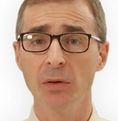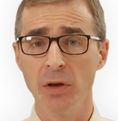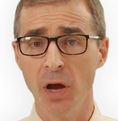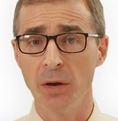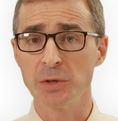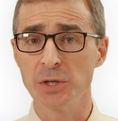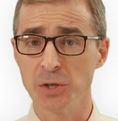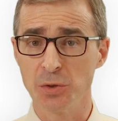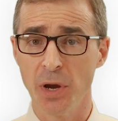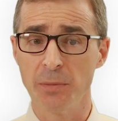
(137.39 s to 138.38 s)
Economists
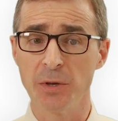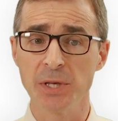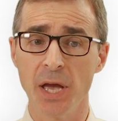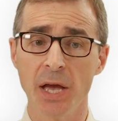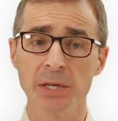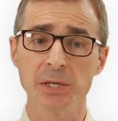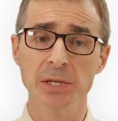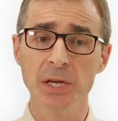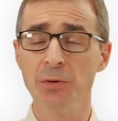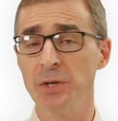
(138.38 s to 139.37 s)
describe this as
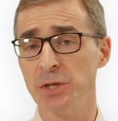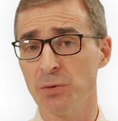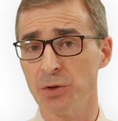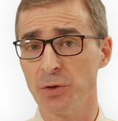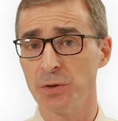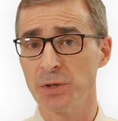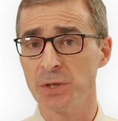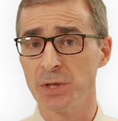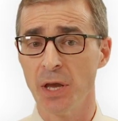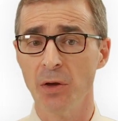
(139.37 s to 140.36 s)
decreasing returns
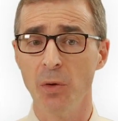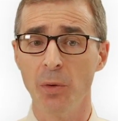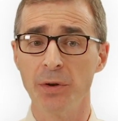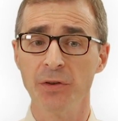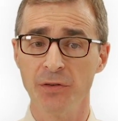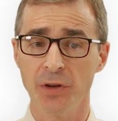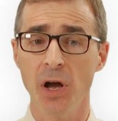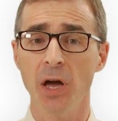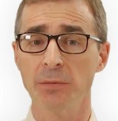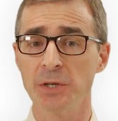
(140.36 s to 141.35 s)
to scale or
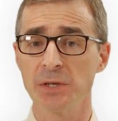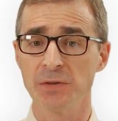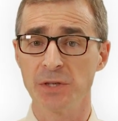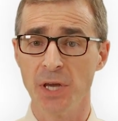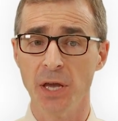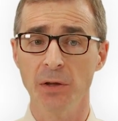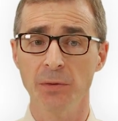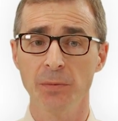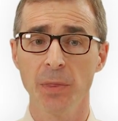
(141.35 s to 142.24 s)
diseconomies of scale.